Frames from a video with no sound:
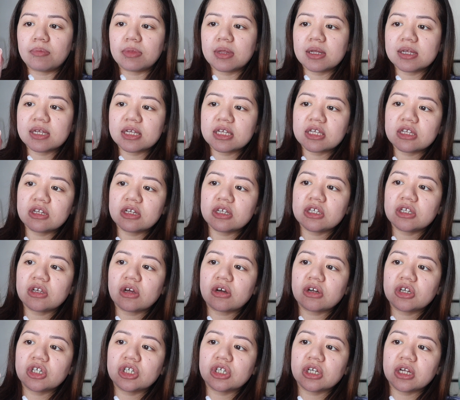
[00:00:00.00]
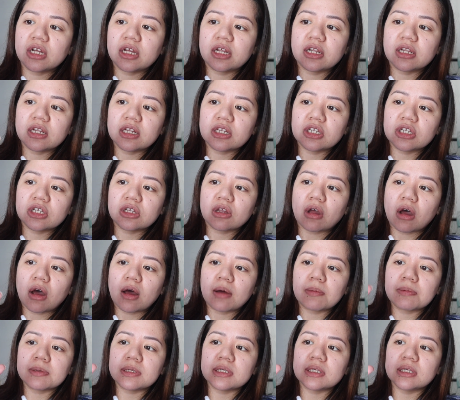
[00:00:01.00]
This is the suction that
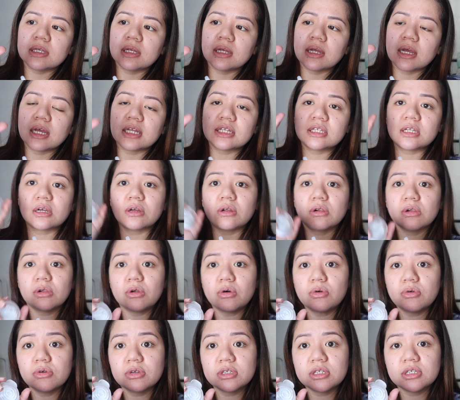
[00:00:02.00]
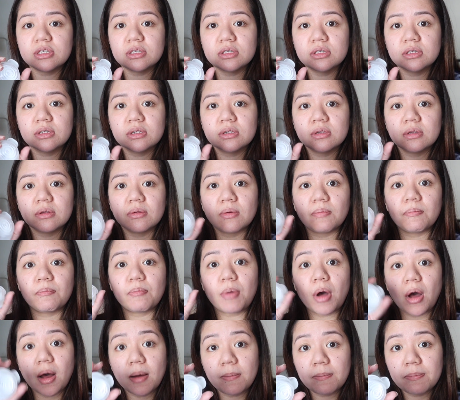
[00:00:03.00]
stops. It's a closed
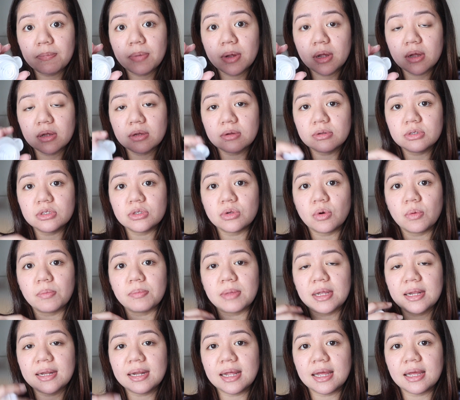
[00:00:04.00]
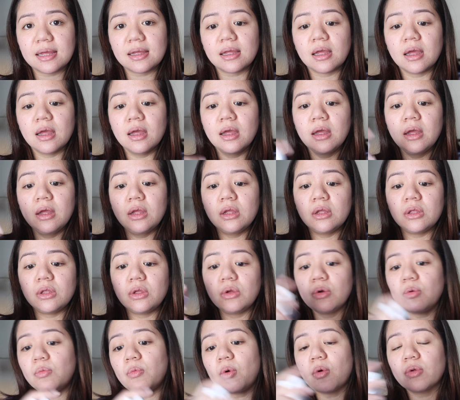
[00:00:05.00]
pump, so meaning
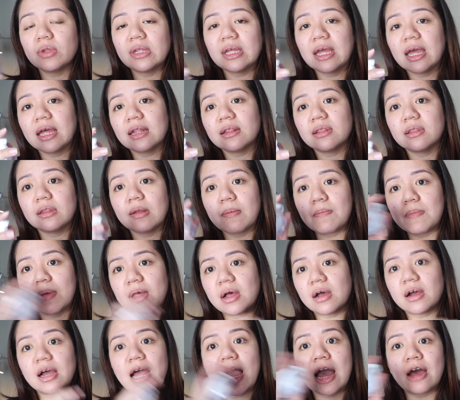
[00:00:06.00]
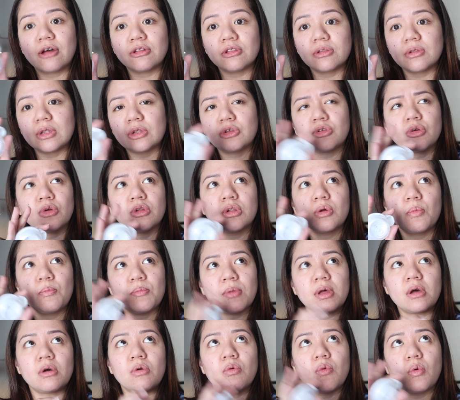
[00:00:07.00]
you won't get the milk out, so the
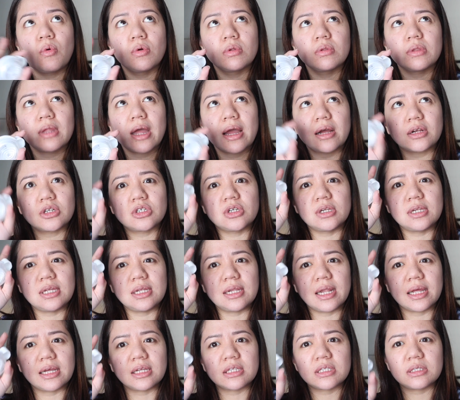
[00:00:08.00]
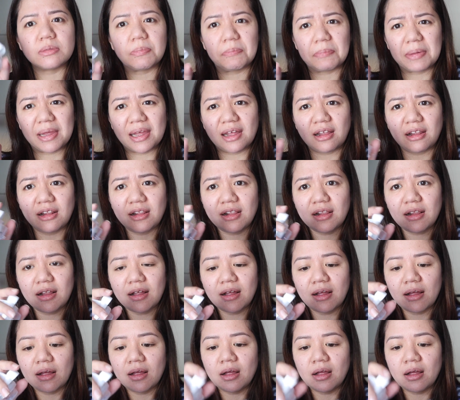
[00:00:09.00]
milk won't actually like spill